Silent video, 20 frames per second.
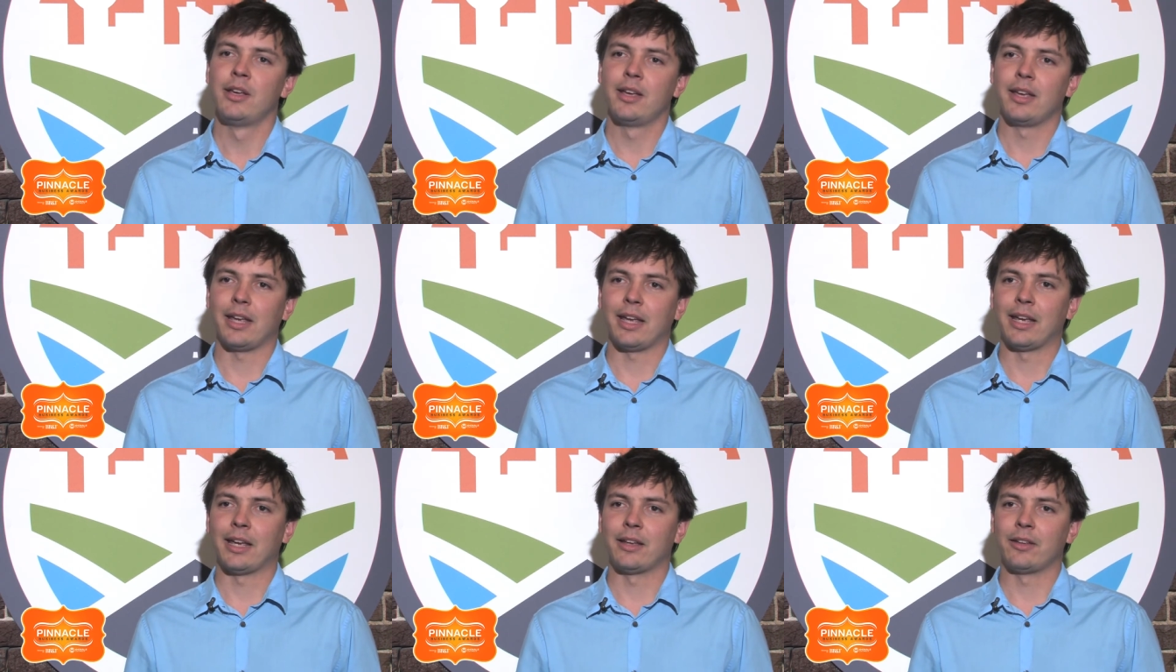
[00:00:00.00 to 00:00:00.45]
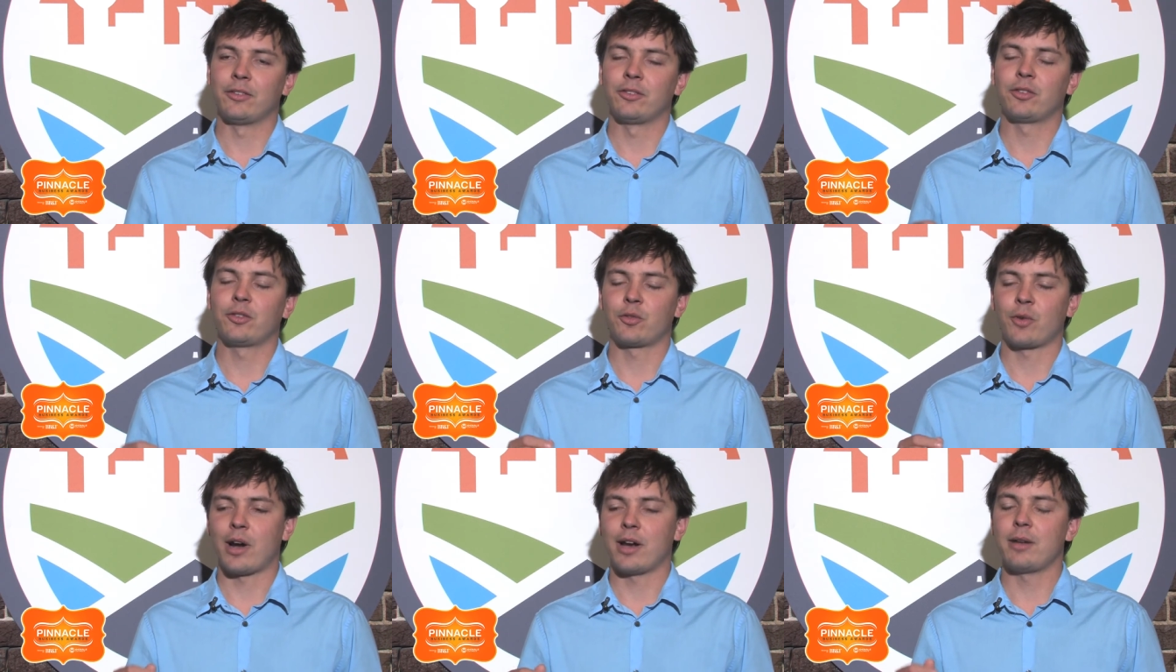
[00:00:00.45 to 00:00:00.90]

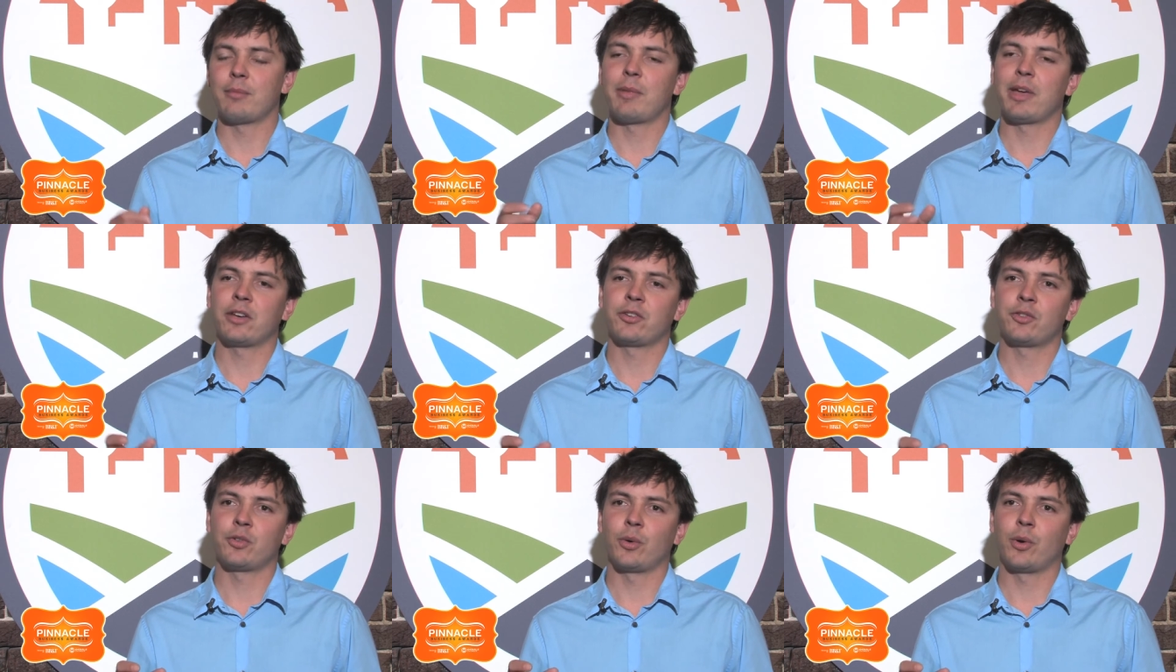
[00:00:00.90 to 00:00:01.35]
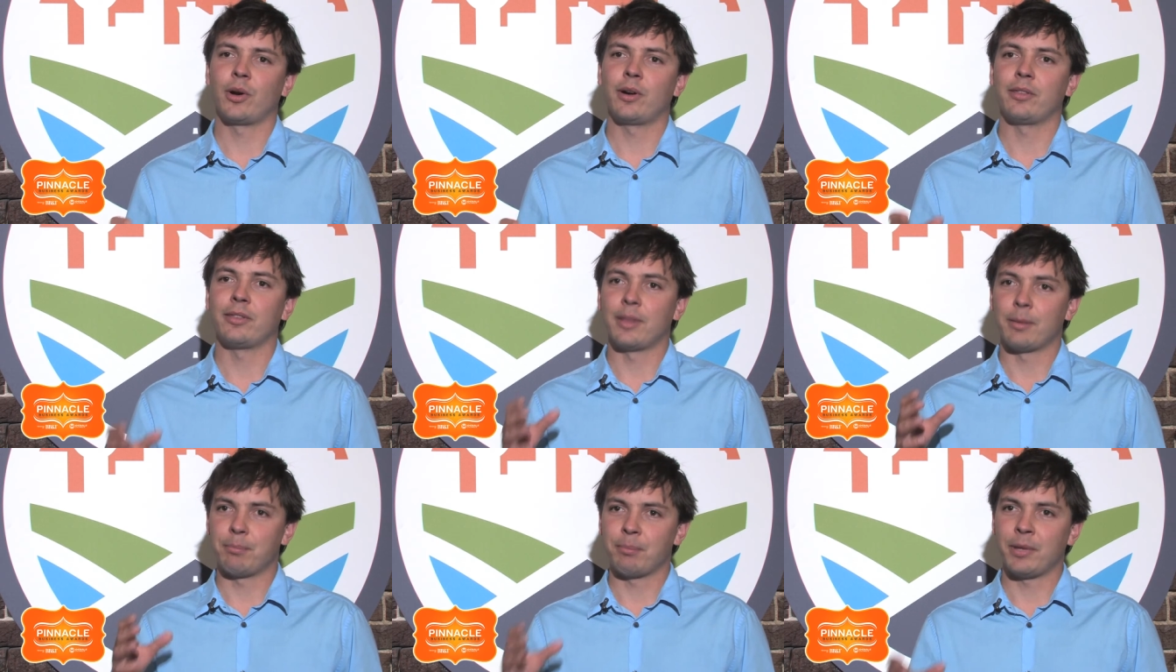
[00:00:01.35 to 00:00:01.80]
is trying to make sure
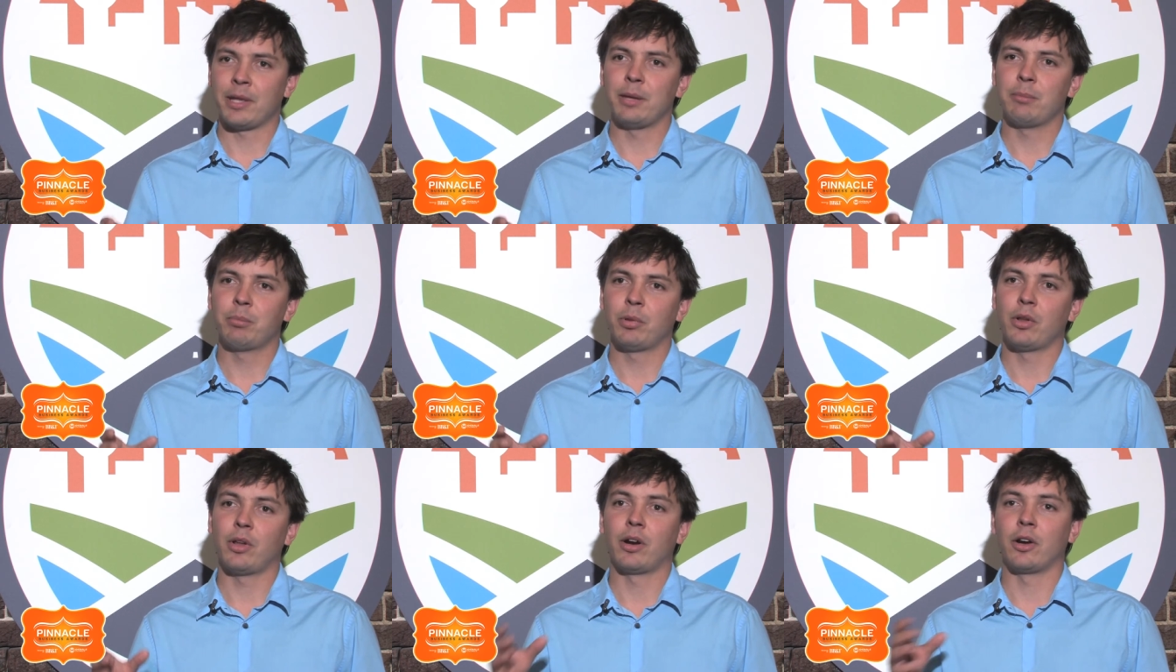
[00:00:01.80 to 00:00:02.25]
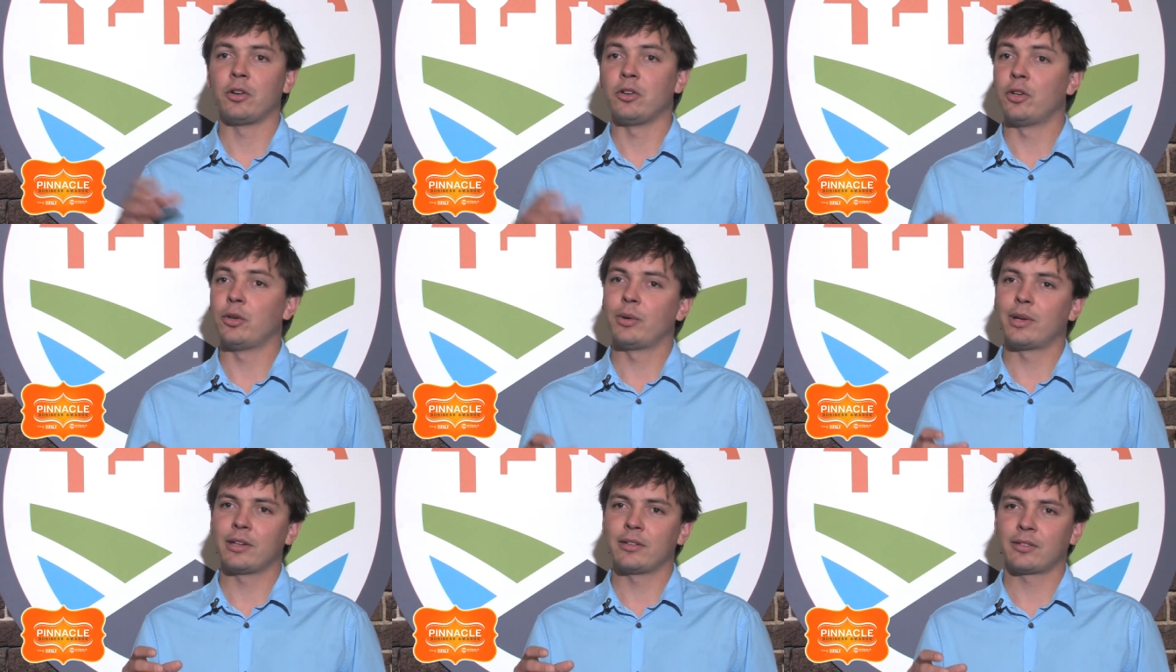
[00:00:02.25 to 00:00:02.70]
that people are
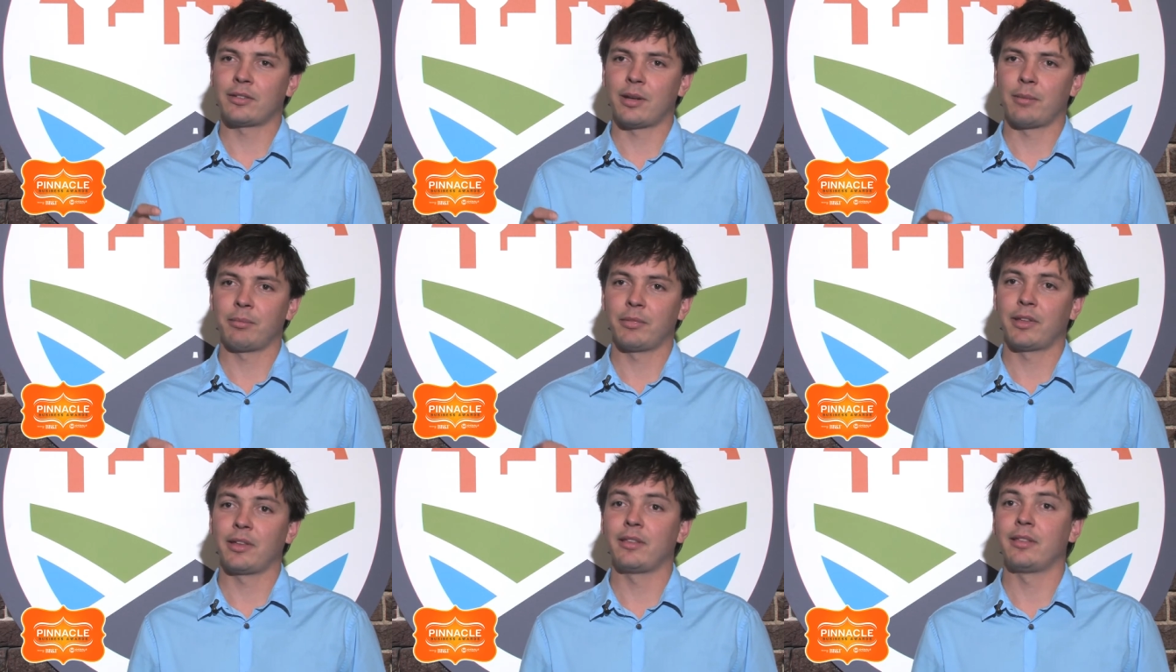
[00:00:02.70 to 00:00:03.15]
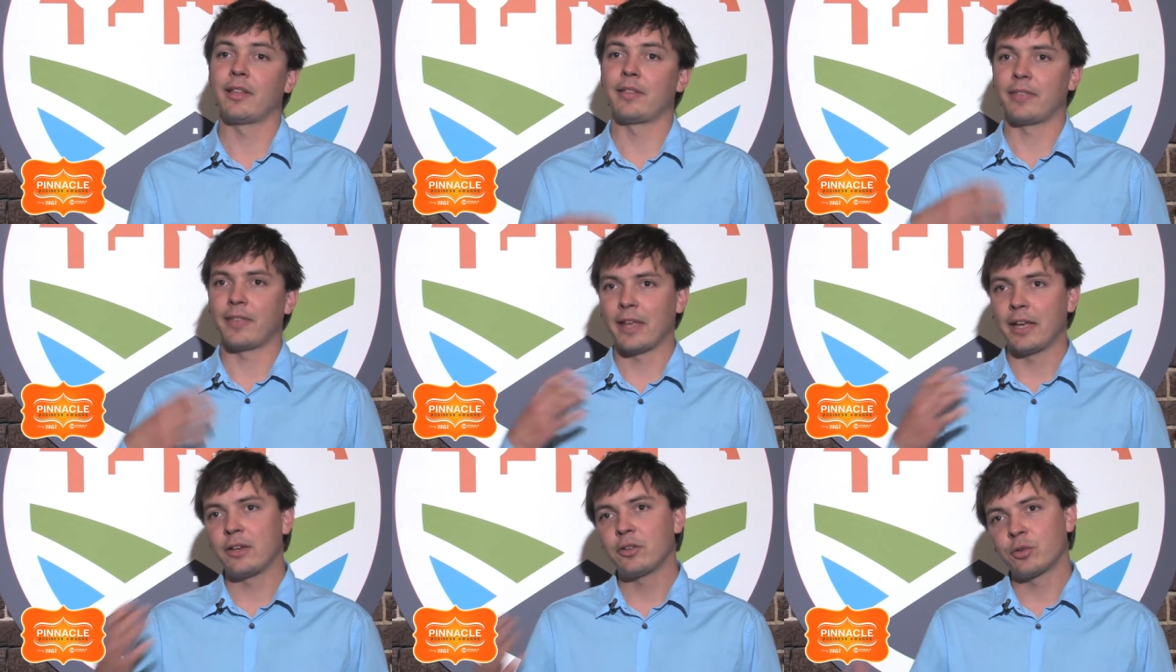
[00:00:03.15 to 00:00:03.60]
doing something
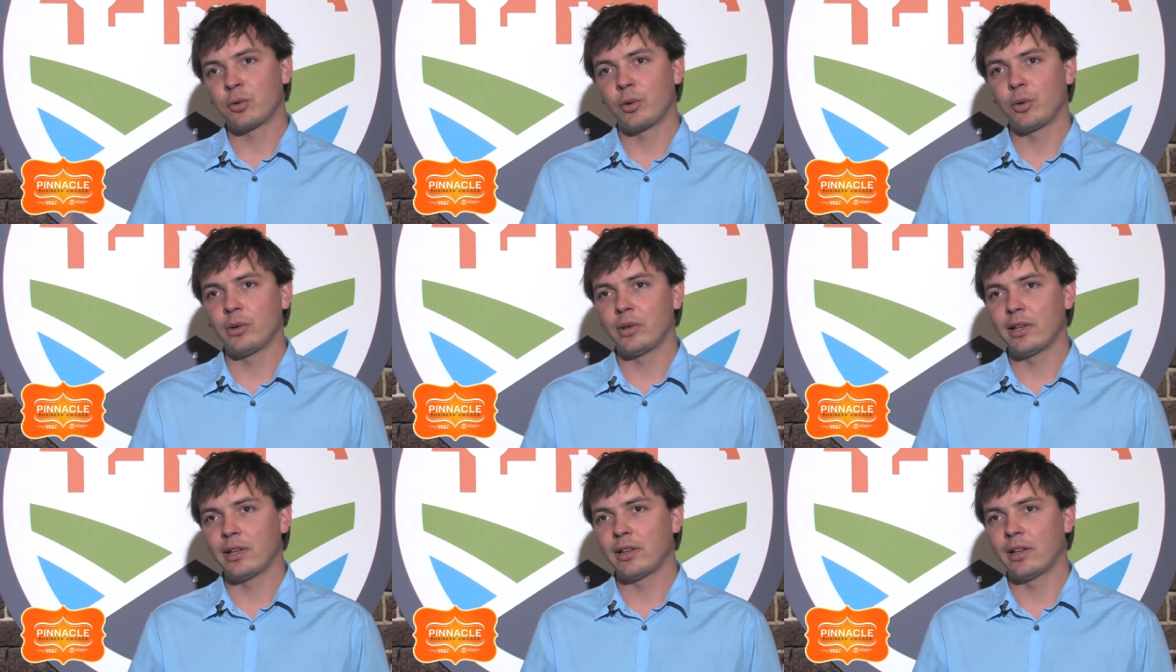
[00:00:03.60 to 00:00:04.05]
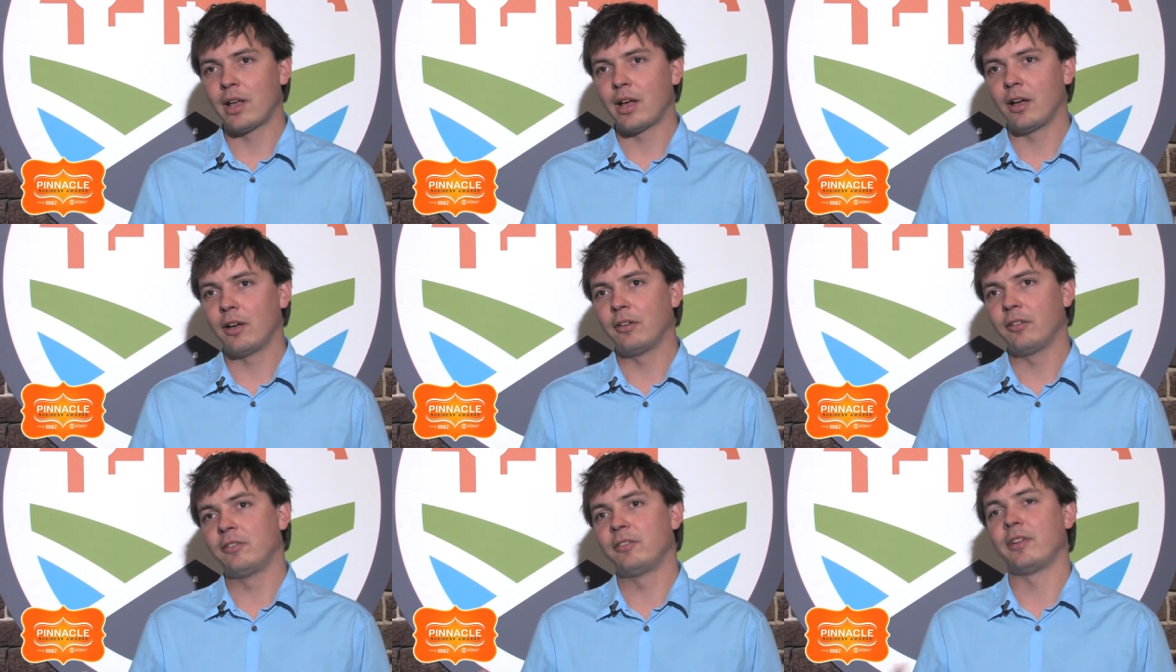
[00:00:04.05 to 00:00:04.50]
that they truly
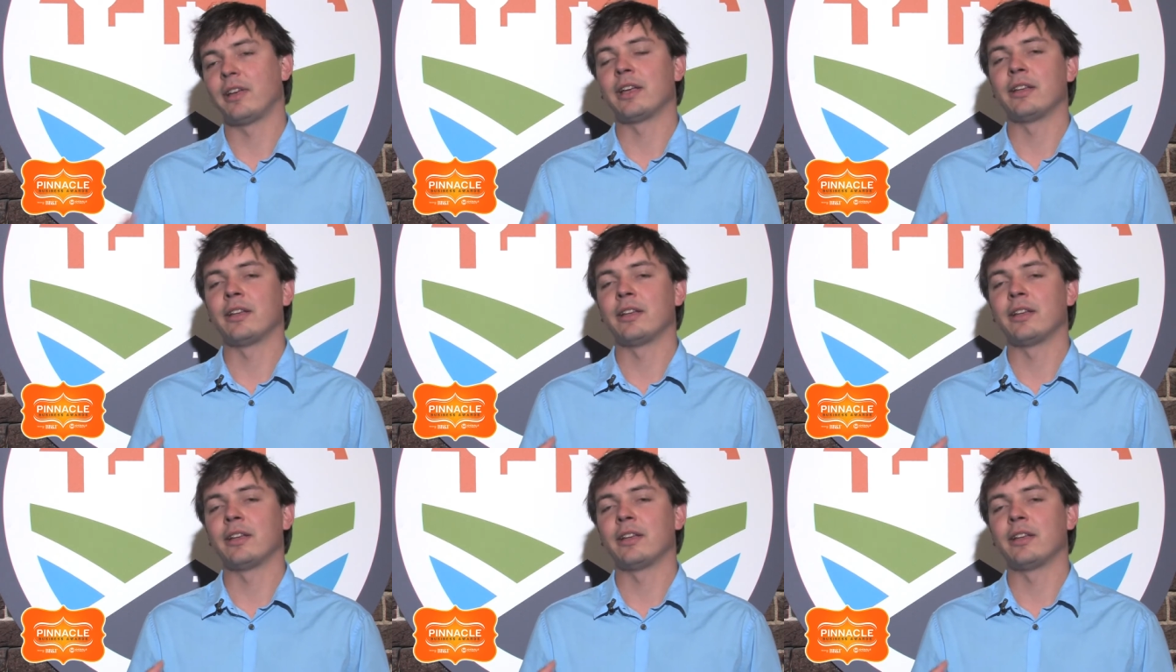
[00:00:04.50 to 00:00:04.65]
love